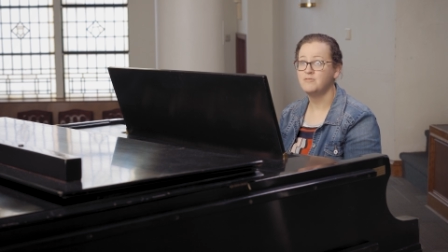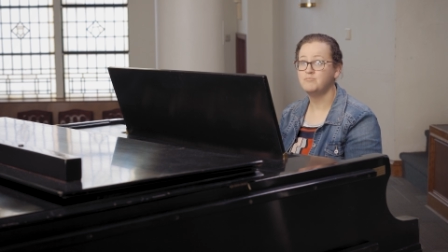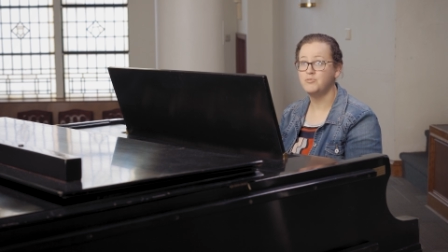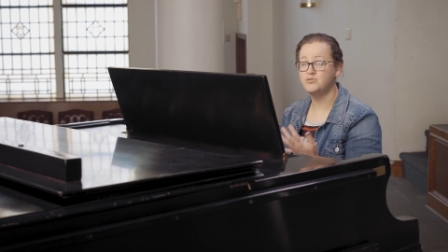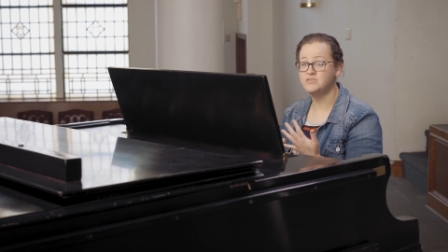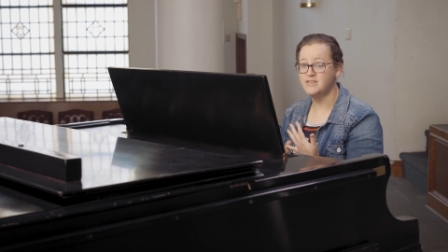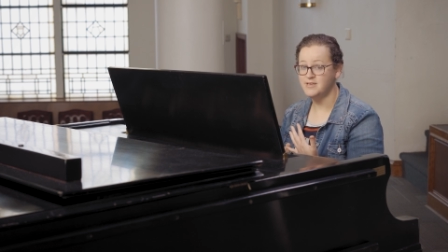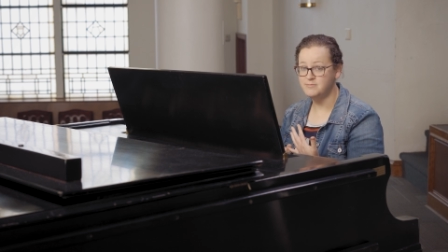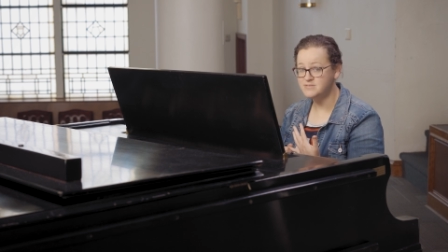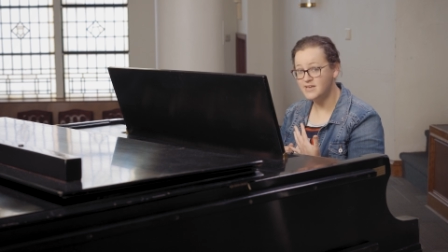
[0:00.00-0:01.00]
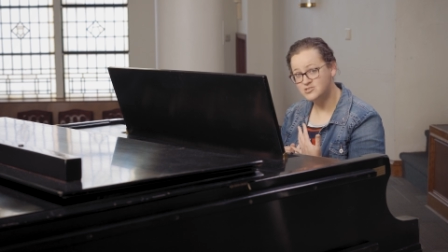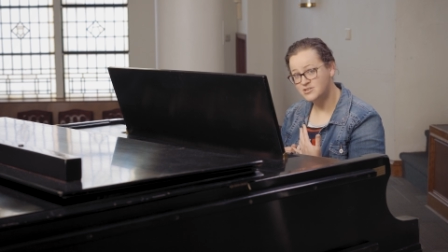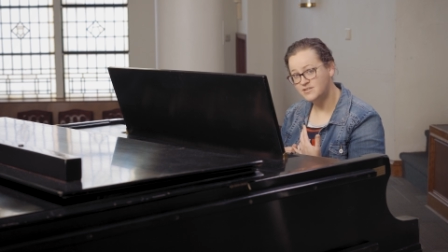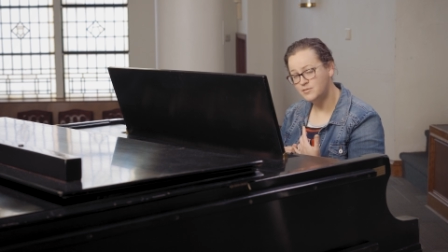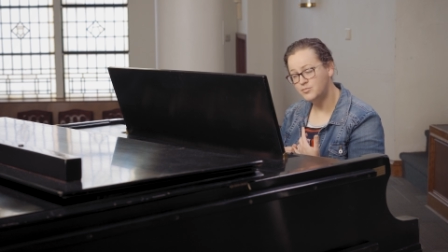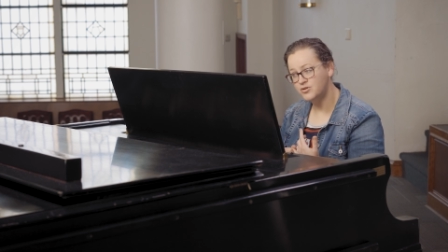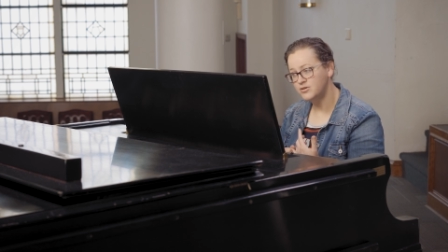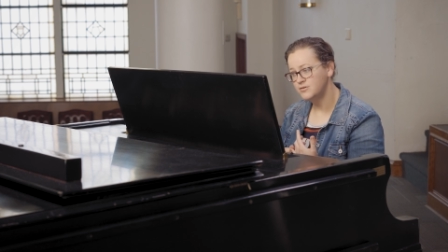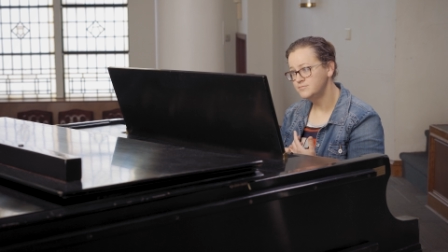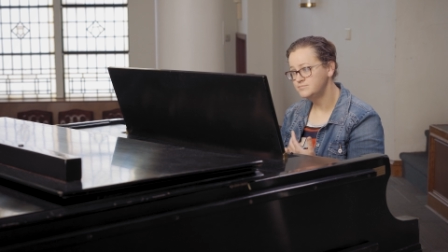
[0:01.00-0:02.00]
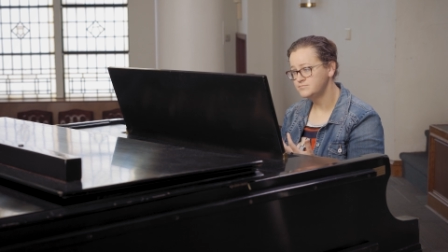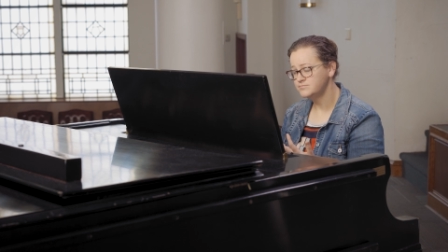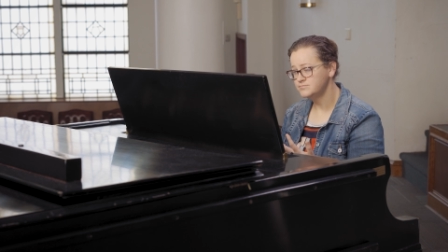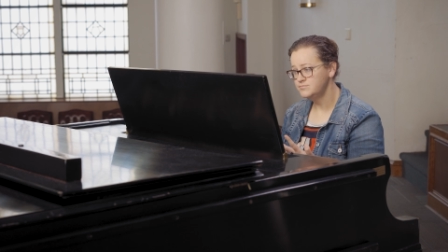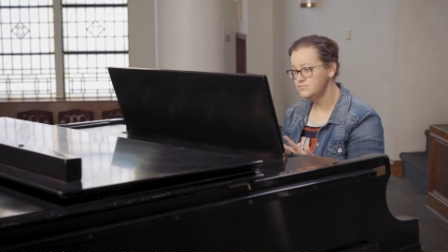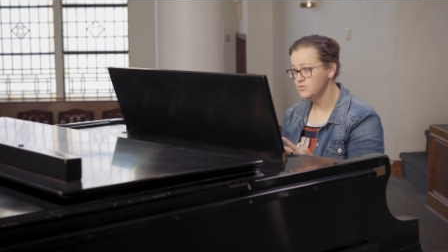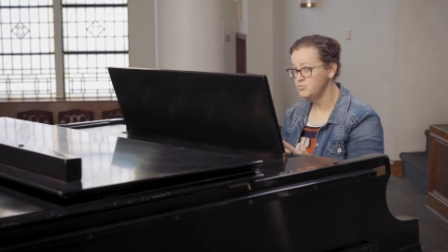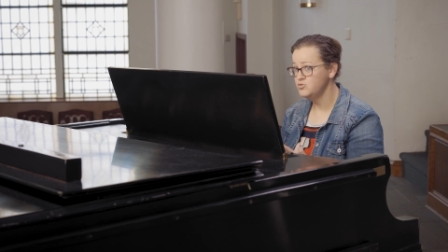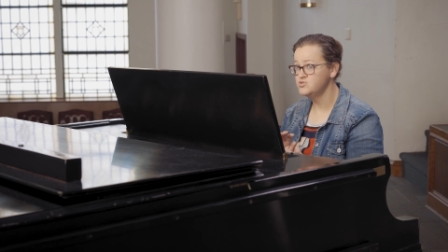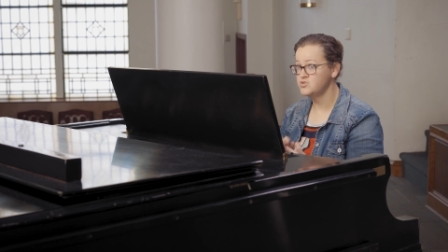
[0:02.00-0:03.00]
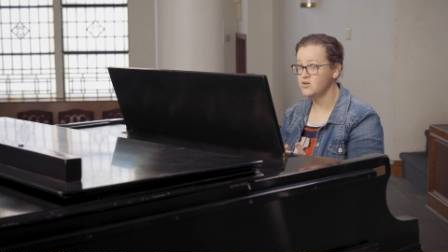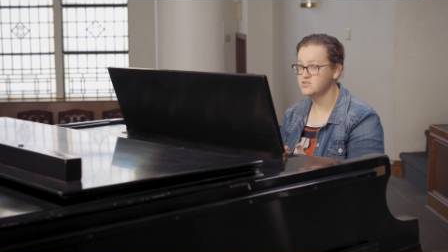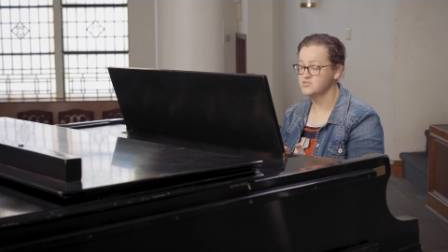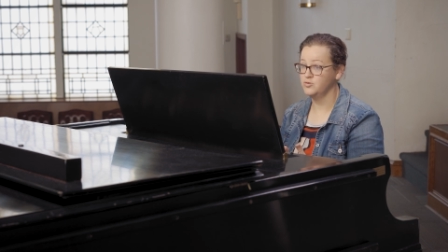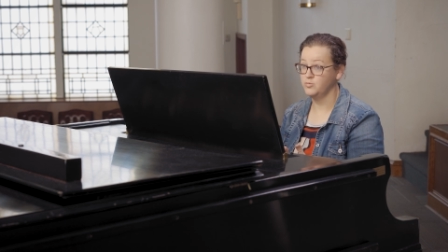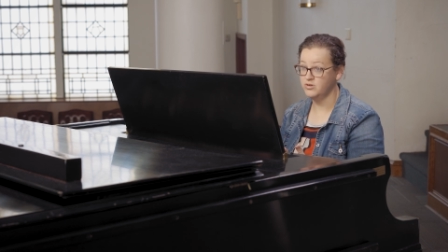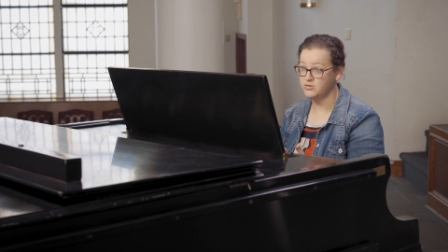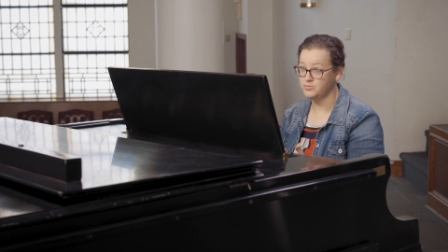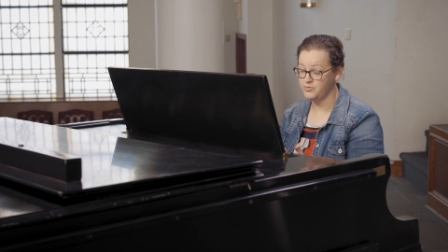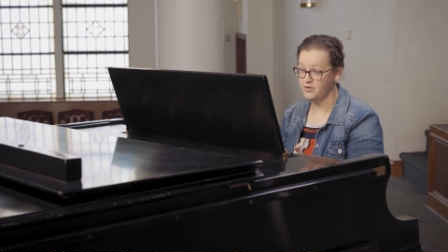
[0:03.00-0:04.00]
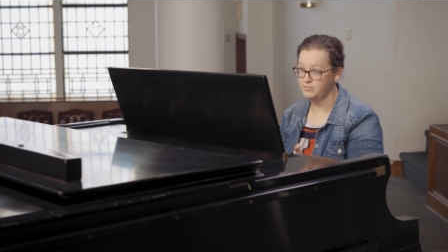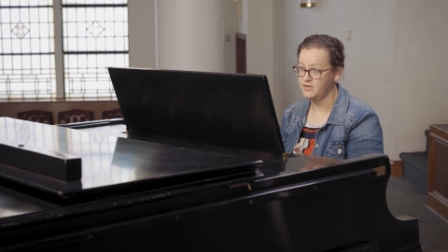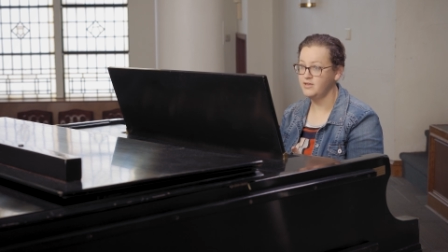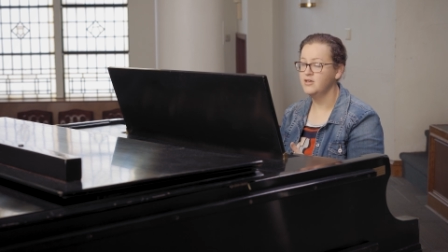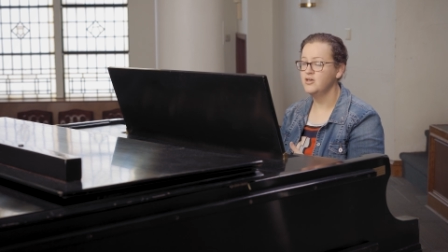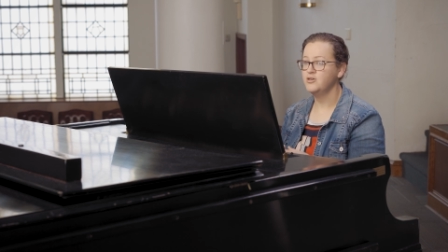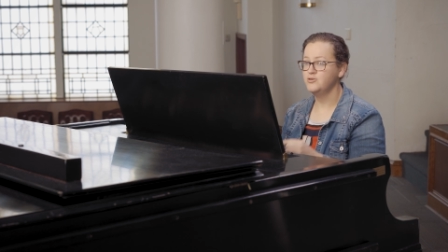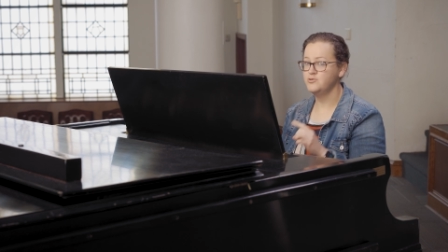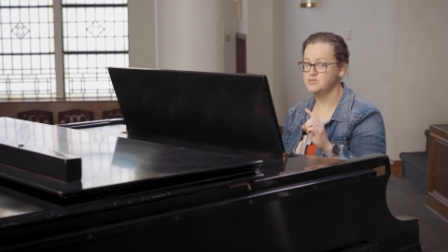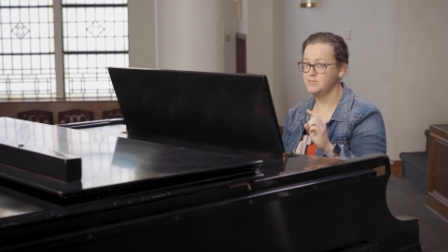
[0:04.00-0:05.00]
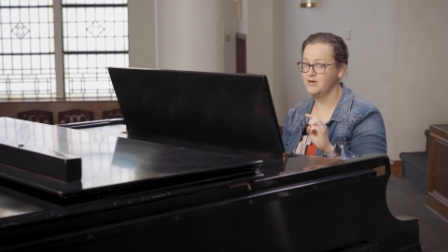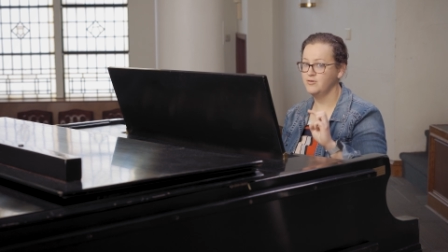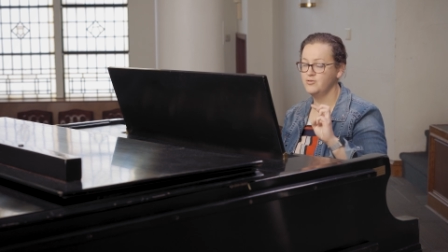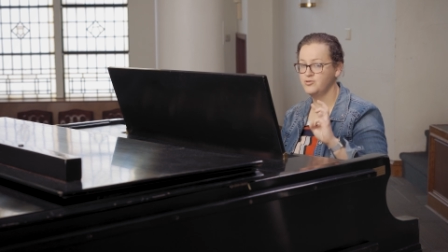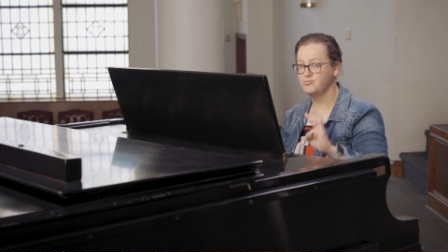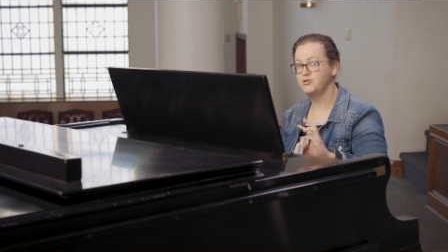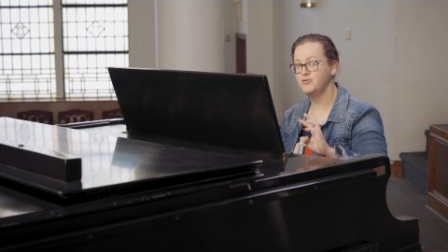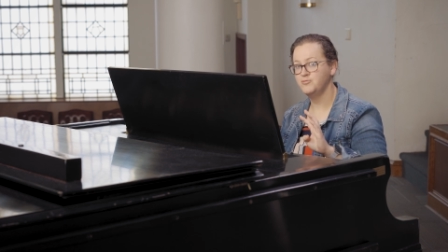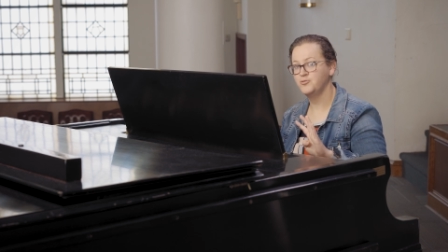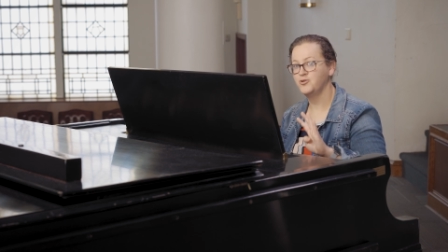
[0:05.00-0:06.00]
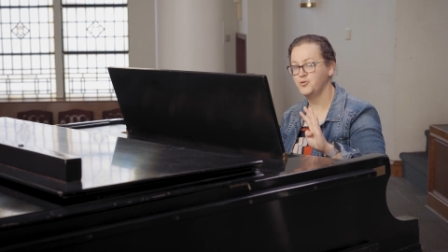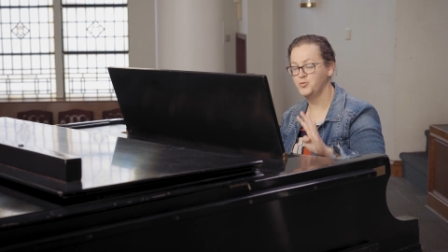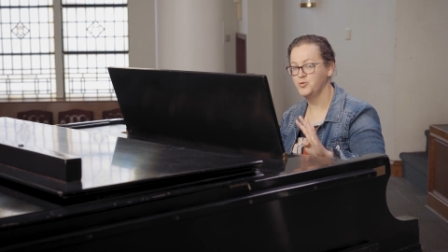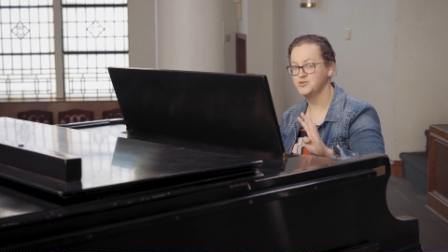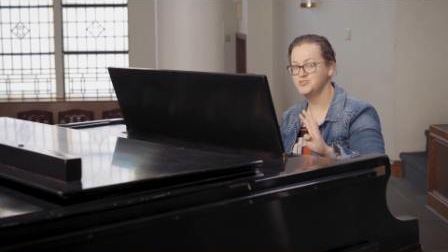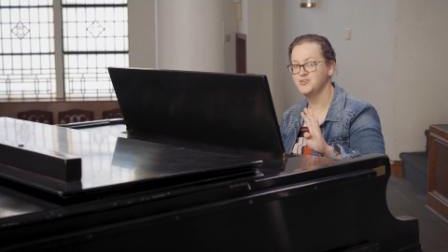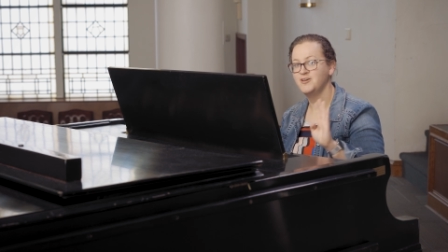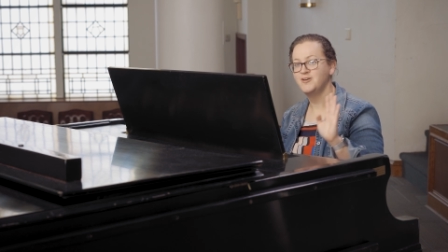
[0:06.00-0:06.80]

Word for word: Most hymns actually in the hymn book, most songs in the world probably use about three or four chords